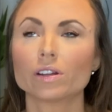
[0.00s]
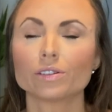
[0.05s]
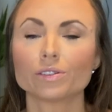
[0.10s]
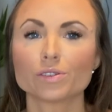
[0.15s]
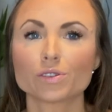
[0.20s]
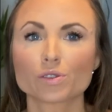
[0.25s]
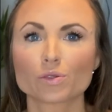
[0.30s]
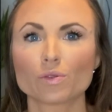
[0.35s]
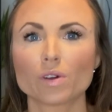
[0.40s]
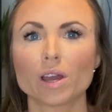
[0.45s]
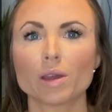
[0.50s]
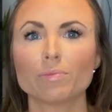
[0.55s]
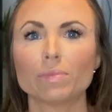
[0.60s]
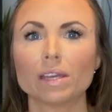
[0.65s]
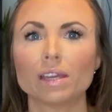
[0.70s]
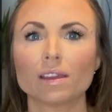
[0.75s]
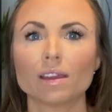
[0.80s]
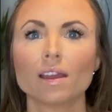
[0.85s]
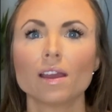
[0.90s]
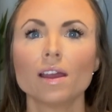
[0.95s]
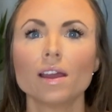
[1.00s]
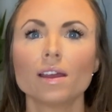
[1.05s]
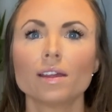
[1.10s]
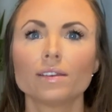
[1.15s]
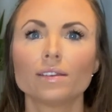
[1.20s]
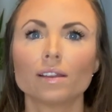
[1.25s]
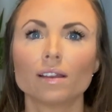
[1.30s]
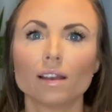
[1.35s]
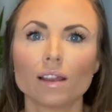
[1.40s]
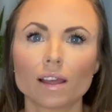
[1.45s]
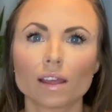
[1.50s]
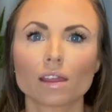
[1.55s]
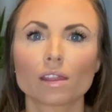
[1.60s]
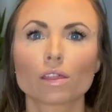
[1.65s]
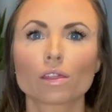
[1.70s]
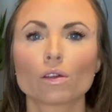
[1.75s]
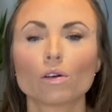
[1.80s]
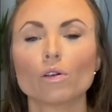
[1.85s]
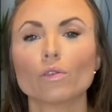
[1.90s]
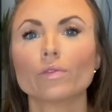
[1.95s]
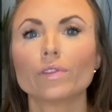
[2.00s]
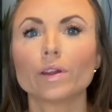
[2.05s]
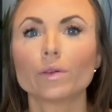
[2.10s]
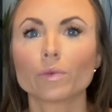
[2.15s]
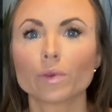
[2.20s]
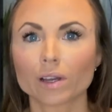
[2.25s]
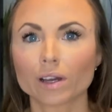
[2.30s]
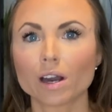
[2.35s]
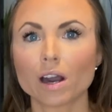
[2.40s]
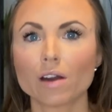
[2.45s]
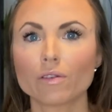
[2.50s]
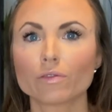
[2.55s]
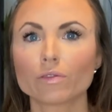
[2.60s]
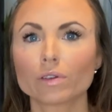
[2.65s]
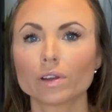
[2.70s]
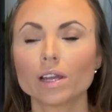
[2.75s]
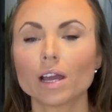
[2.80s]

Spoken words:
describing the length of the recovery.